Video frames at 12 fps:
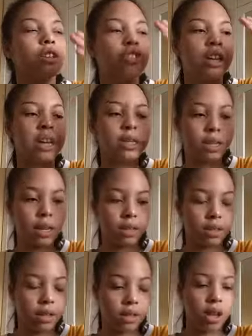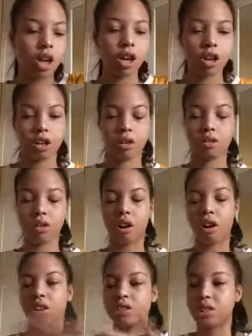she has like this
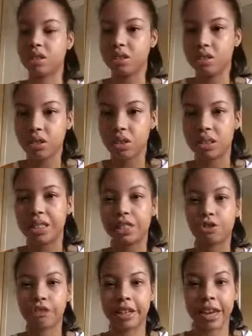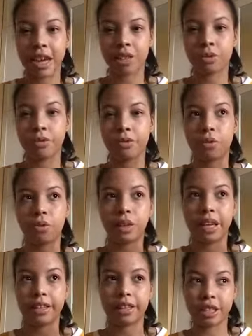garden uh, this greenhouse with all
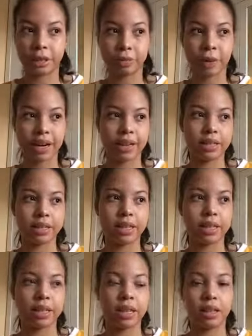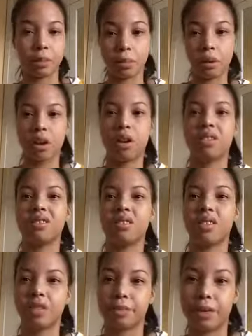like the spices and the plants
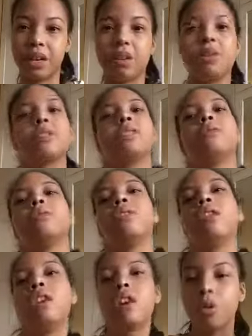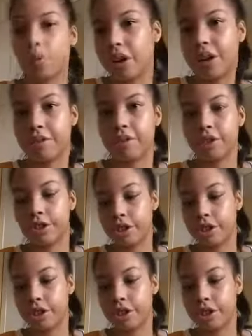and the spells and whatever